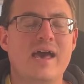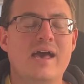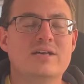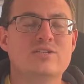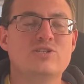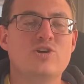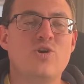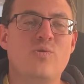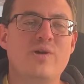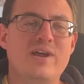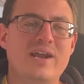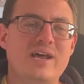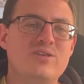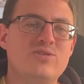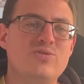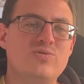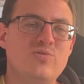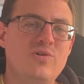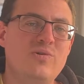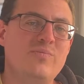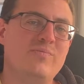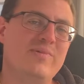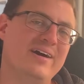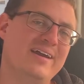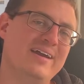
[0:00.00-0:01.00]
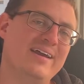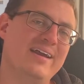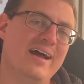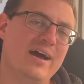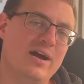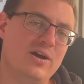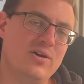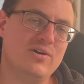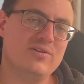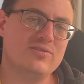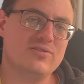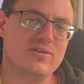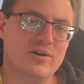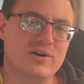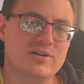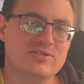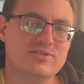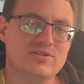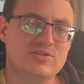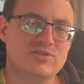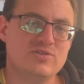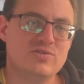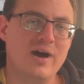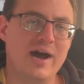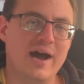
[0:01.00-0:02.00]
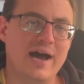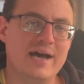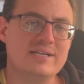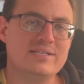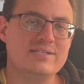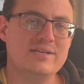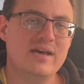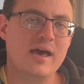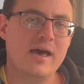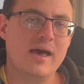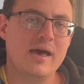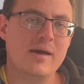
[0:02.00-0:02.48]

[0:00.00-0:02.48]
So when I thought about it, I got the answers right.